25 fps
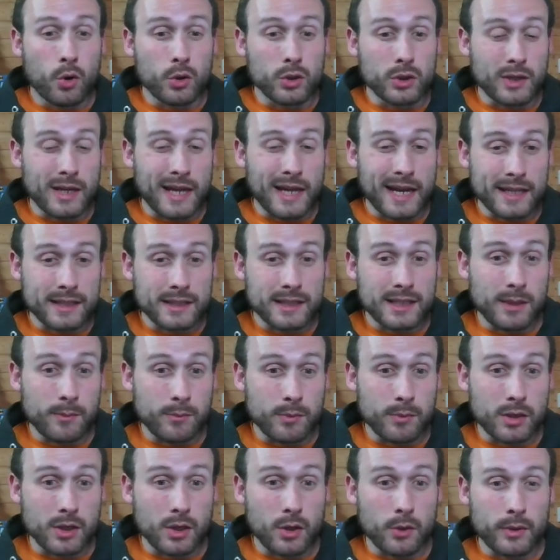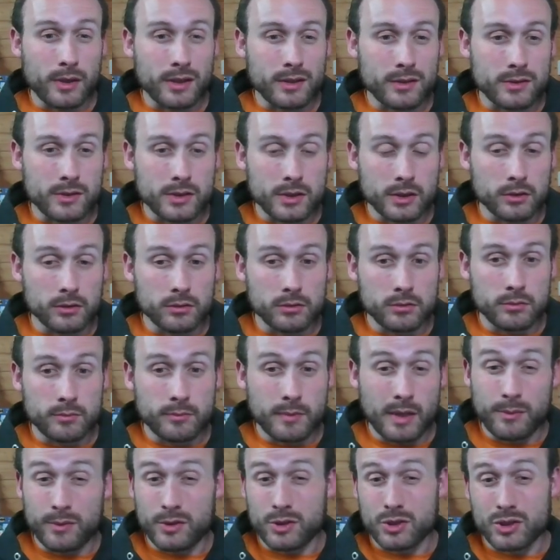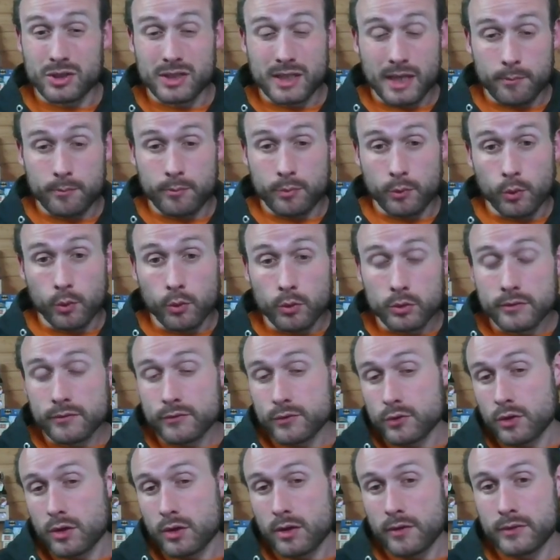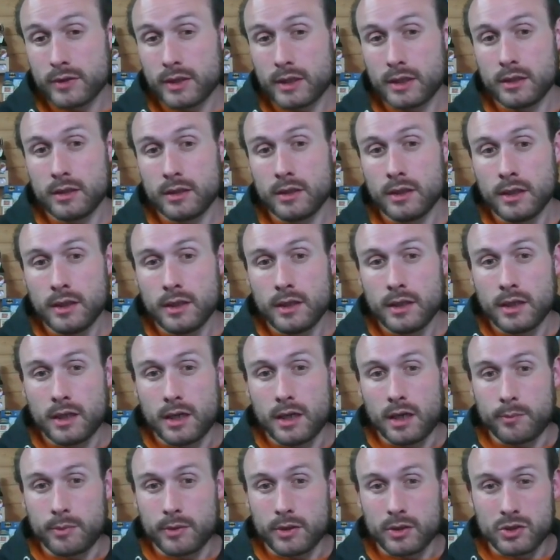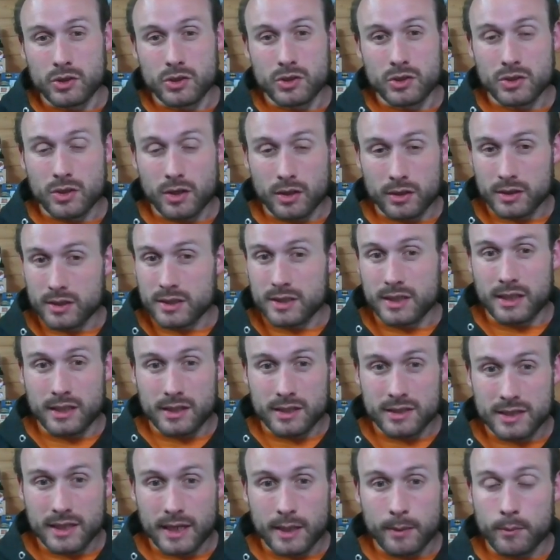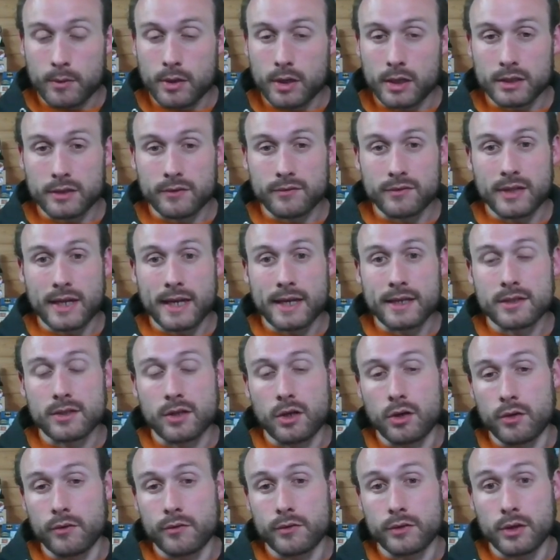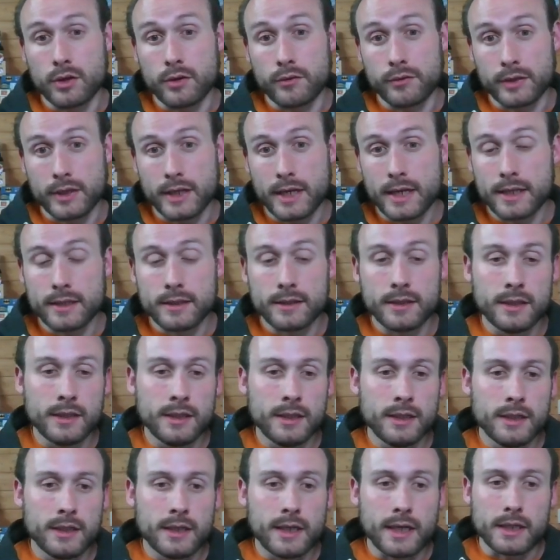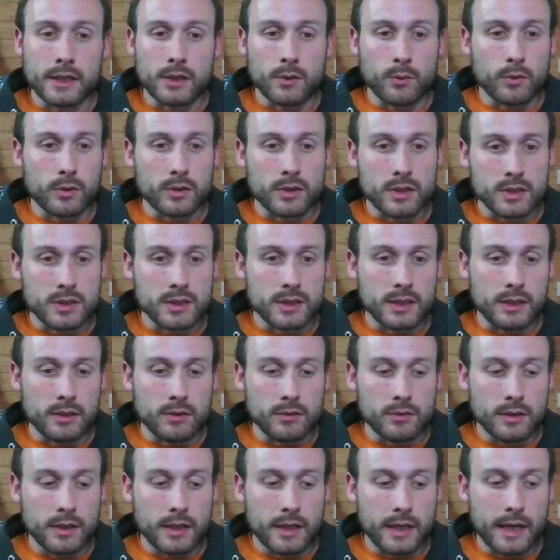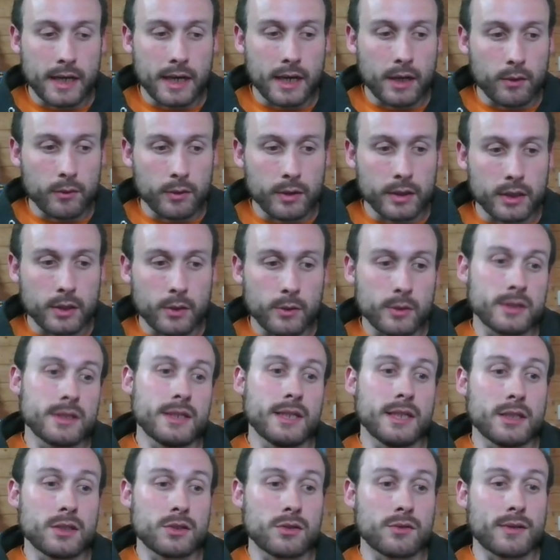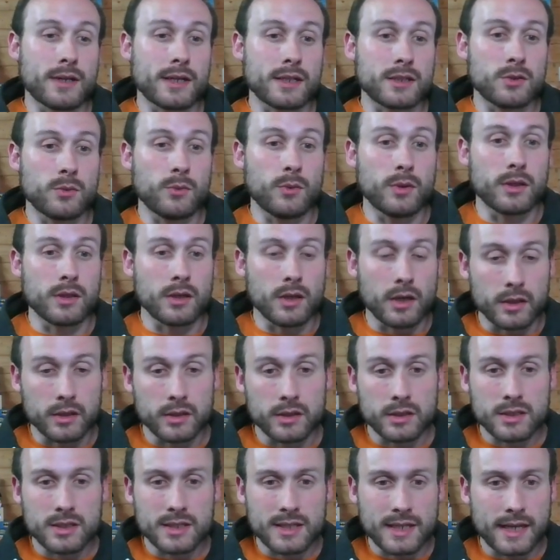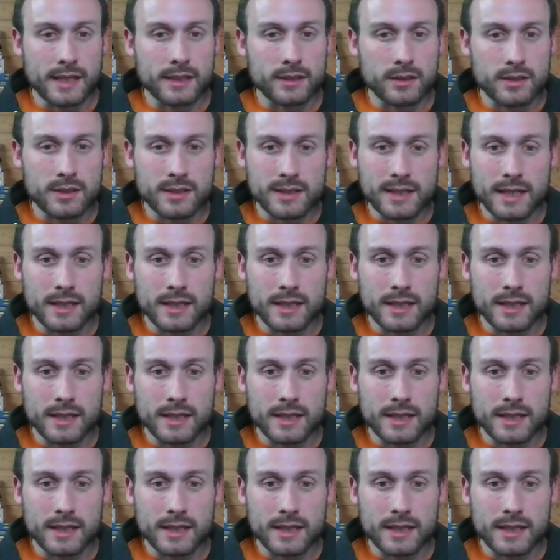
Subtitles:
or you can keep going until maybe you just get bored of drafting, because you start to see the same kind of decks over and over again, and you want to see how they're going to interact with other standard